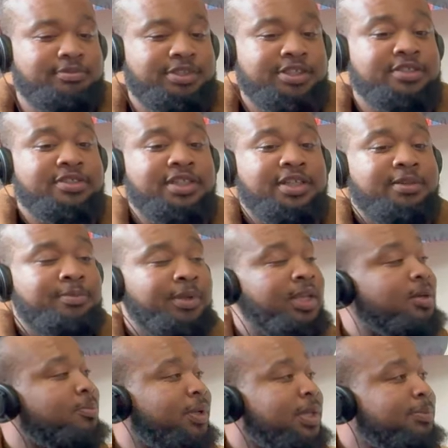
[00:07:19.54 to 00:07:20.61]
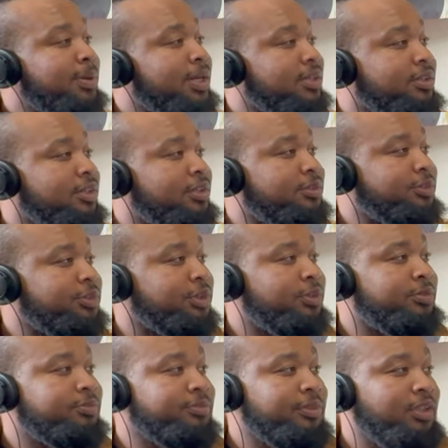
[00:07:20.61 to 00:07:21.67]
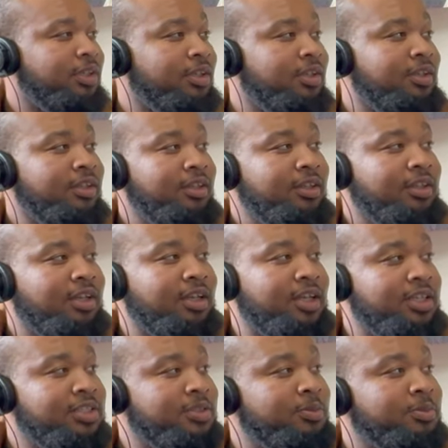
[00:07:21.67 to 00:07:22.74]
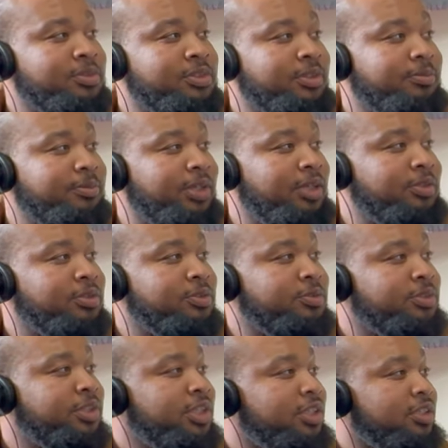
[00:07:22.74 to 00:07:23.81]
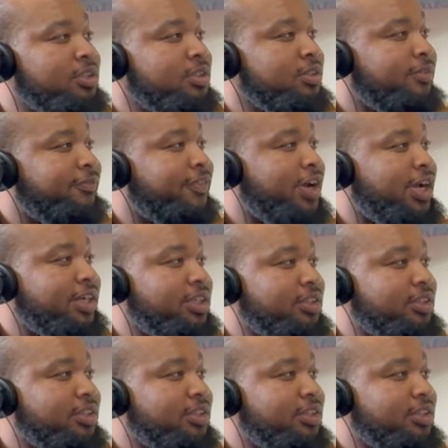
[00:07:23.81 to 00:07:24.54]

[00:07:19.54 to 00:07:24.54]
she said it made her play better though. So I guess it was something that she was needed. A little fire